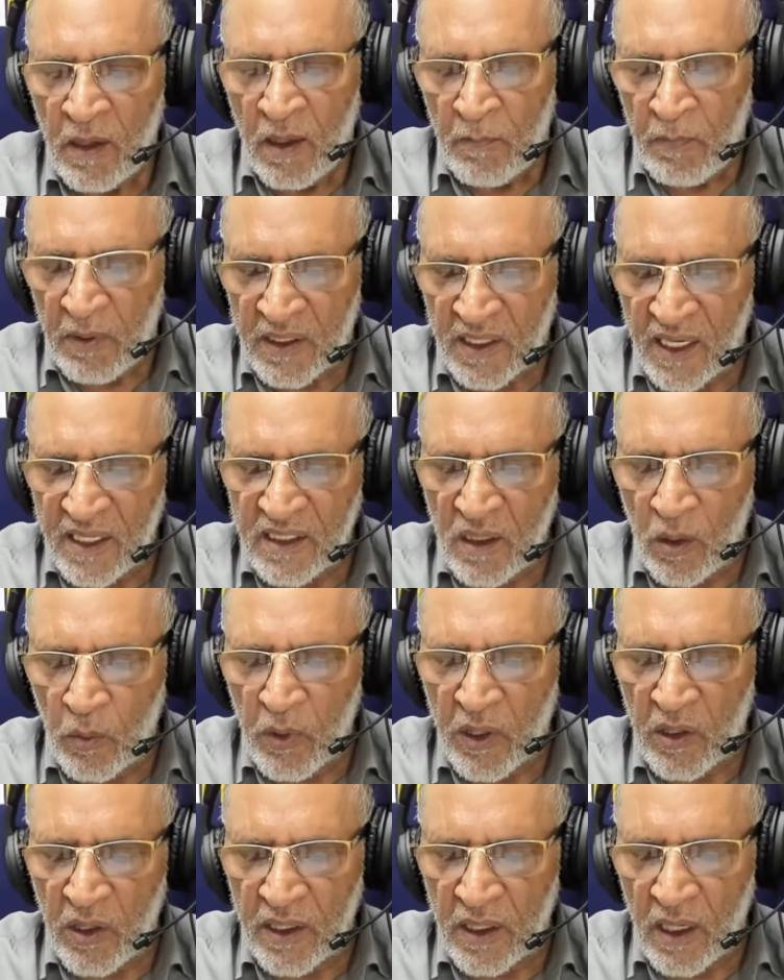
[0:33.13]
But right now,
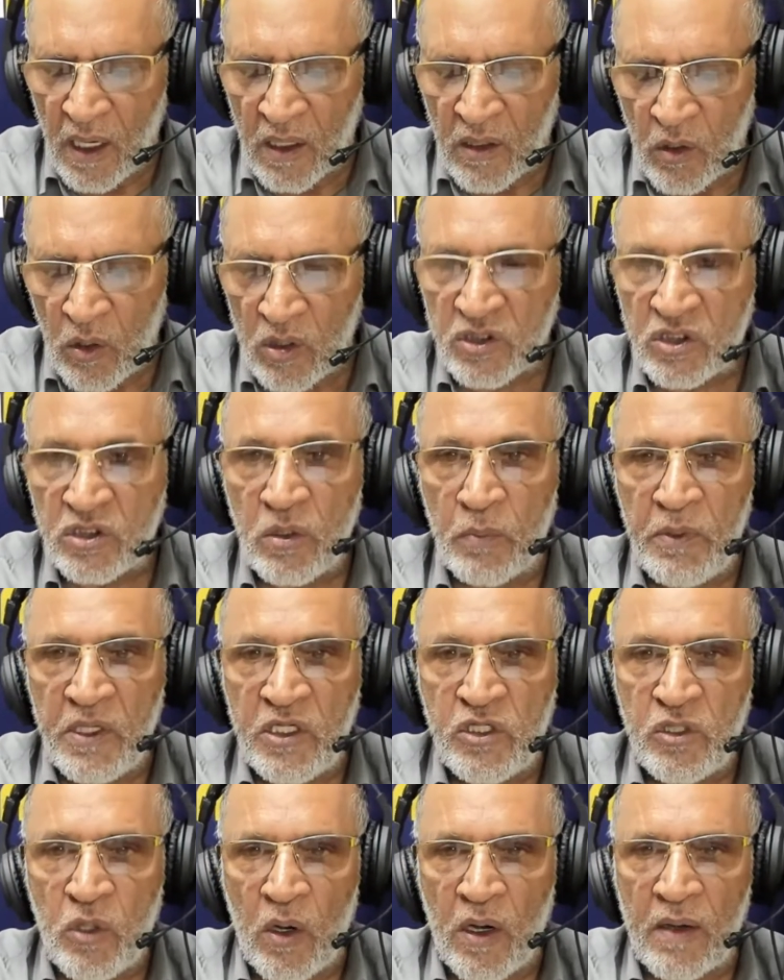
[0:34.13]
we're going across to be
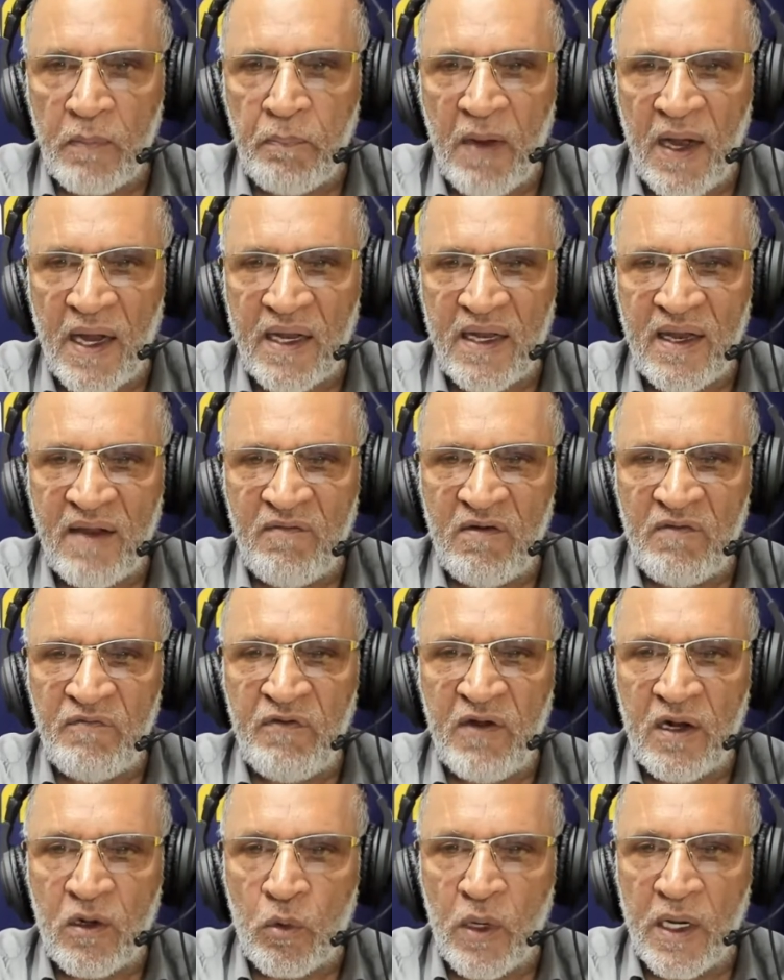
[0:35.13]
joined by Neville
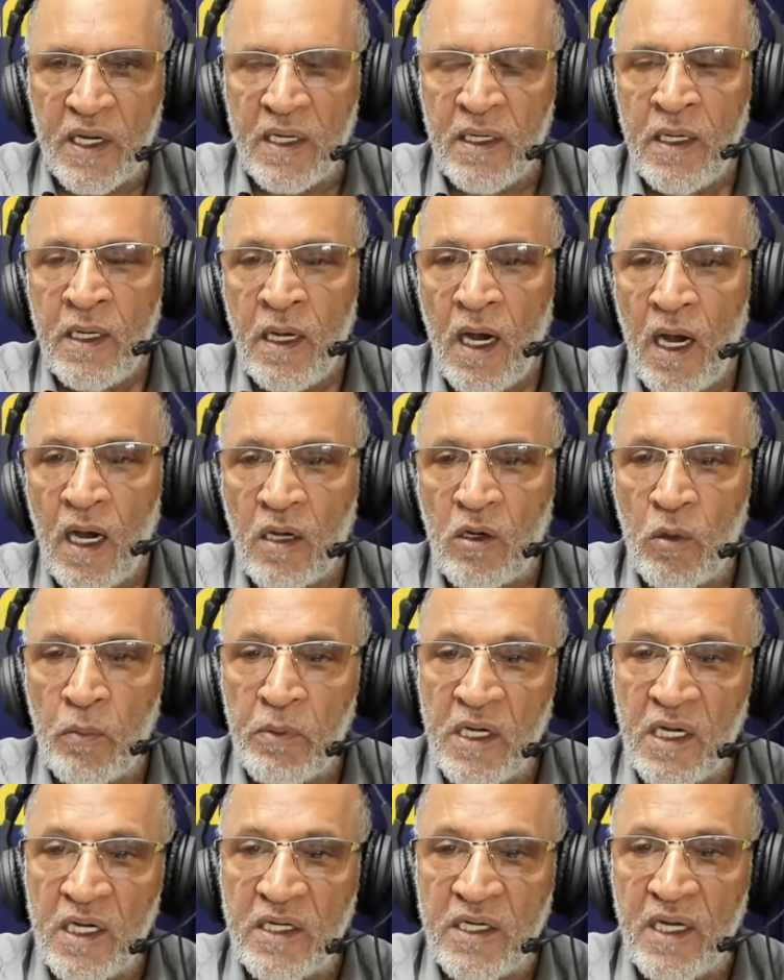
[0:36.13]
van Rooy, a
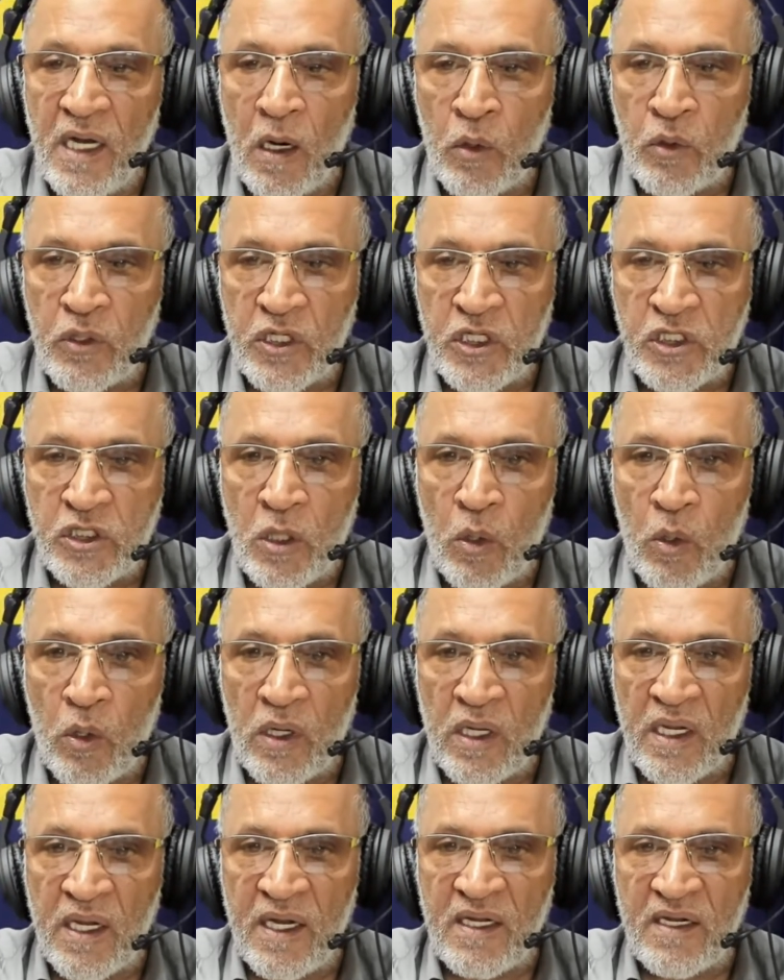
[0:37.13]
community outreach
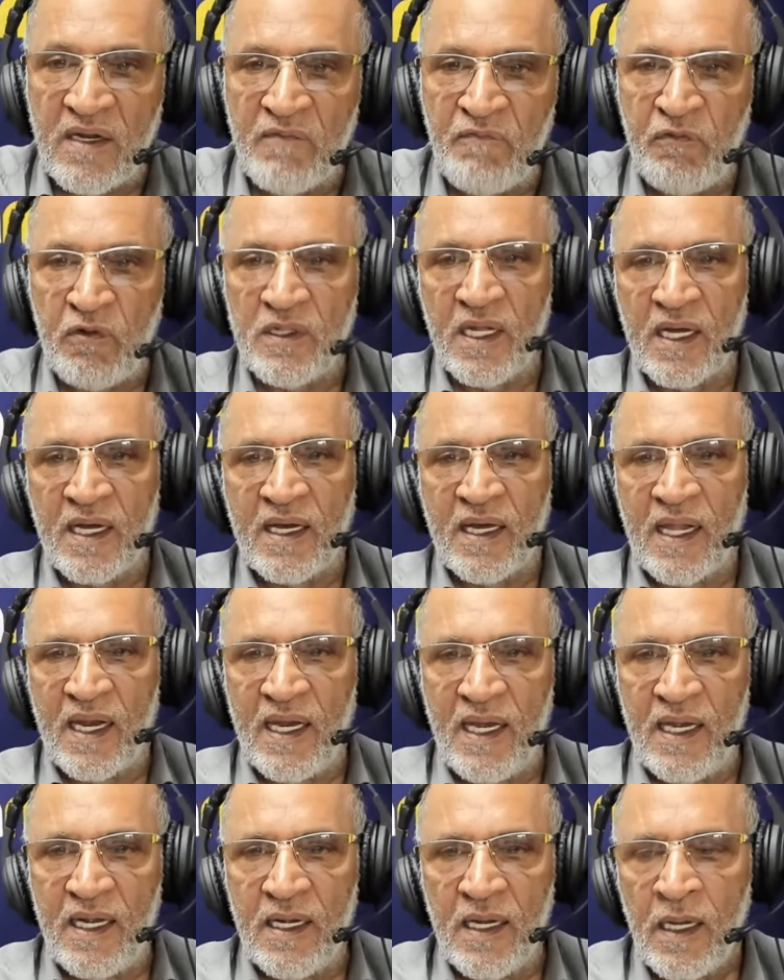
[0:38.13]
coordinator for the
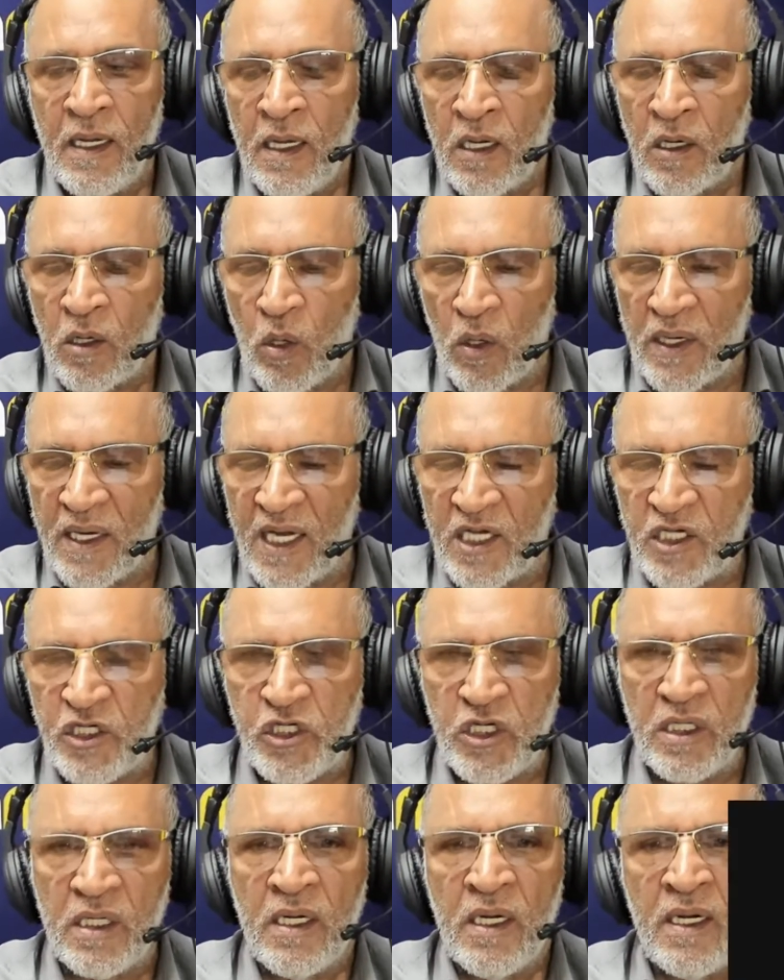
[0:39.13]
Green Connection.